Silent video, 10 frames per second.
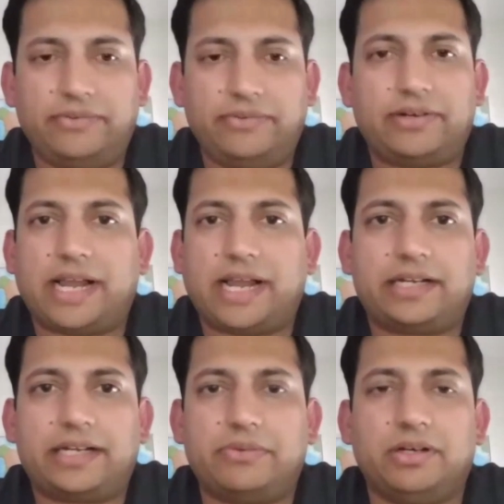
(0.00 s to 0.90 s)

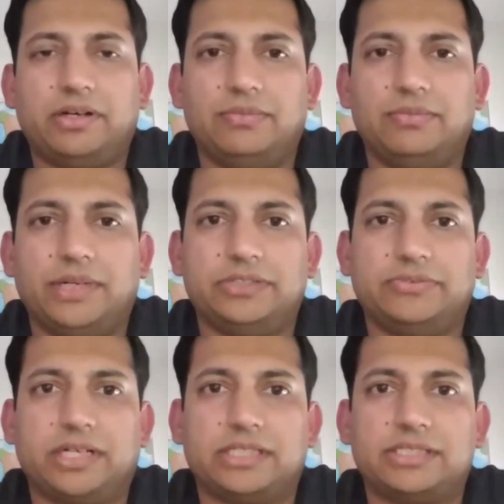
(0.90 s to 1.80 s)
interacted with a whole bunch
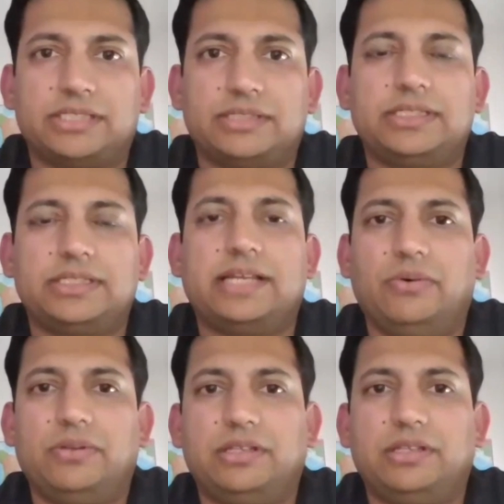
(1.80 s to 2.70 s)
of customers, and
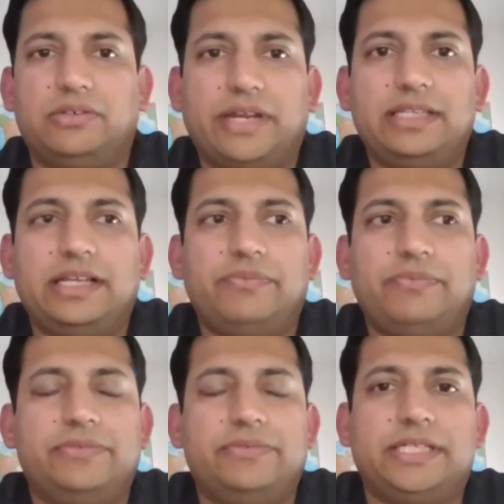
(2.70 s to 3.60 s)
the trend that
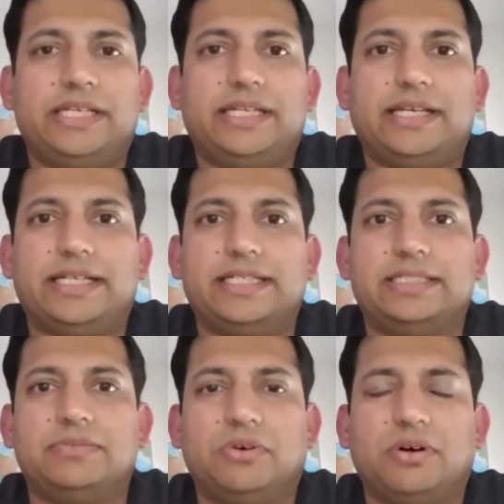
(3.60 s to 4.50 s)
we've seen is, more